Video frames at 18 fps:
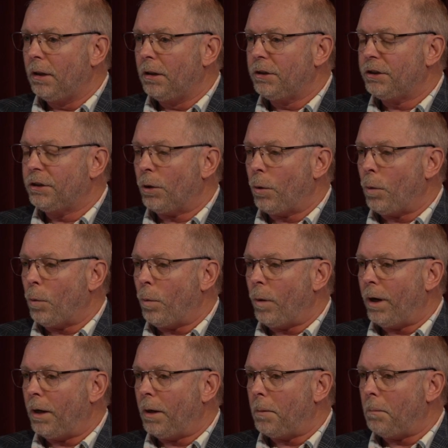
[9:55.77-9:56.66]
So
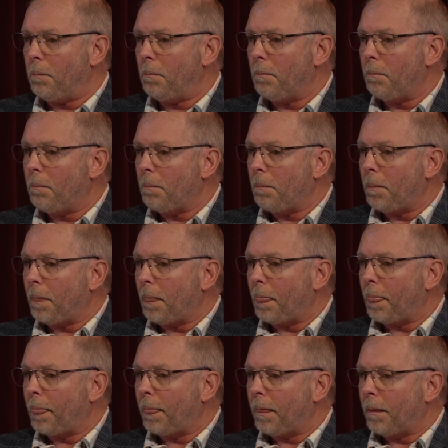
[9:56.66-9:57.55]
um,
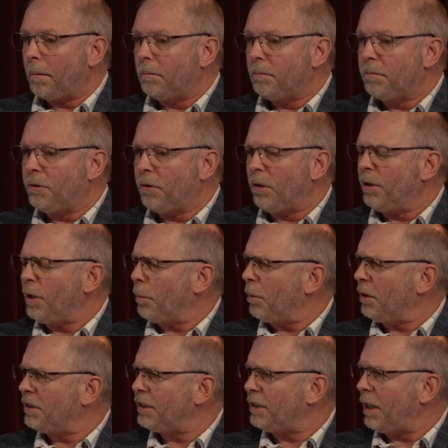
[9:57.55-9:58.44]
there are a
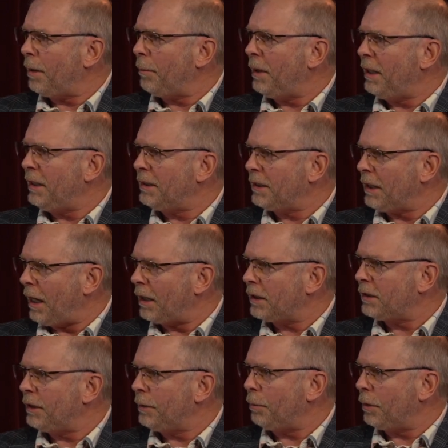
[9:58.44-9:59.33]
number of
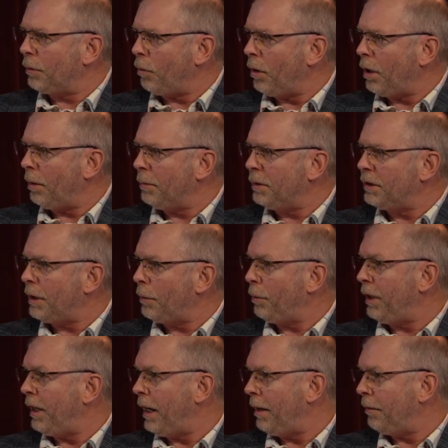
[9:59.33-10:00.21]
Sarbanes-Oxley requirements that
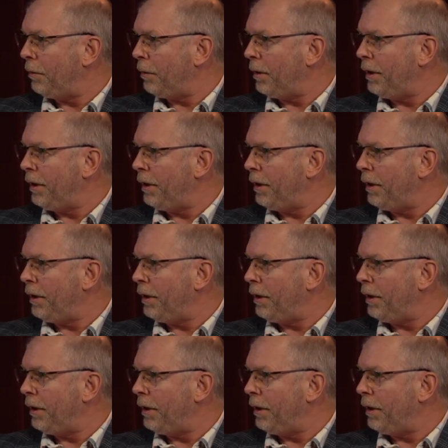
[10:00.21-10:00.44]
we have to